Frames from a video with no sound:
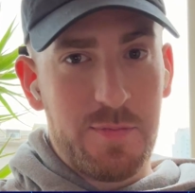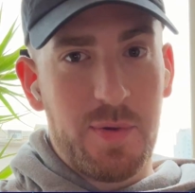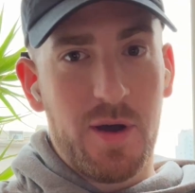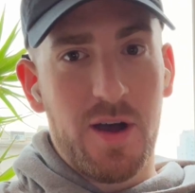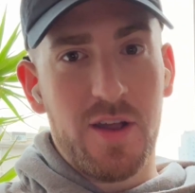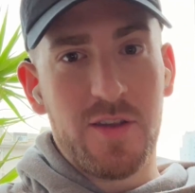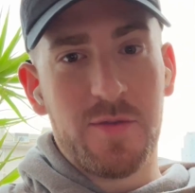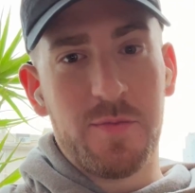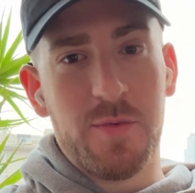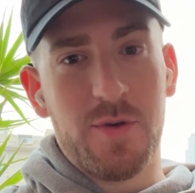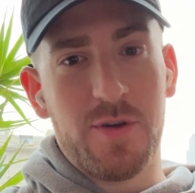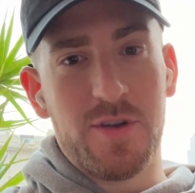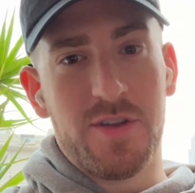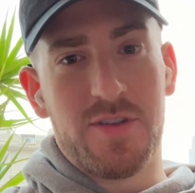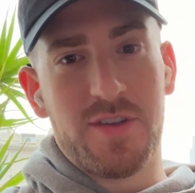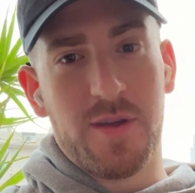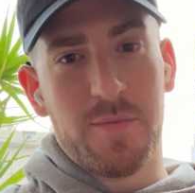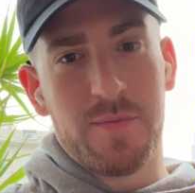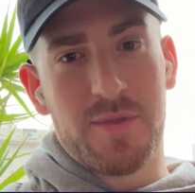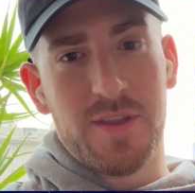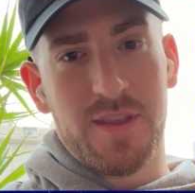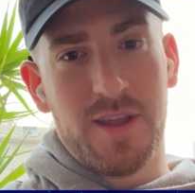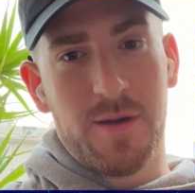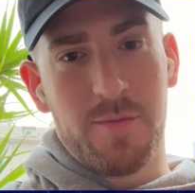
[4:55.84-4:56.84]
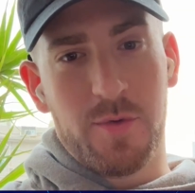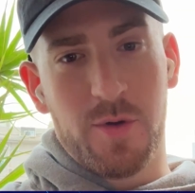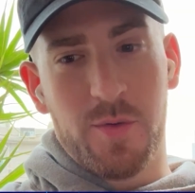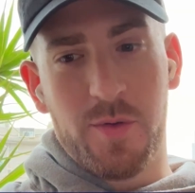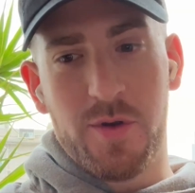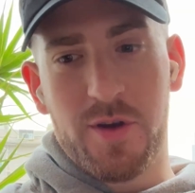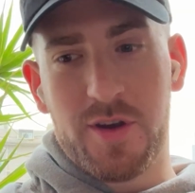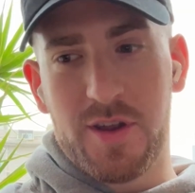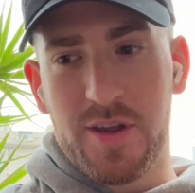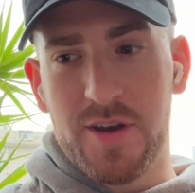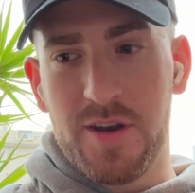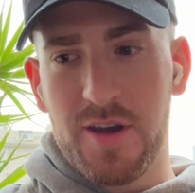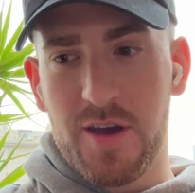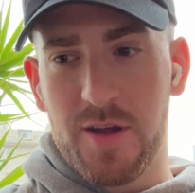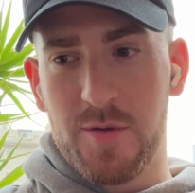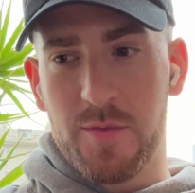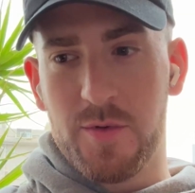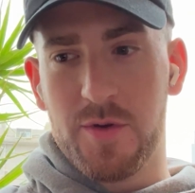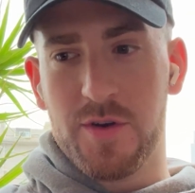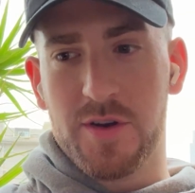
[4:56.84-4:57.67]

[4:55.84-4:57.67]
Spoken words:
is possible. It's something that we're working on.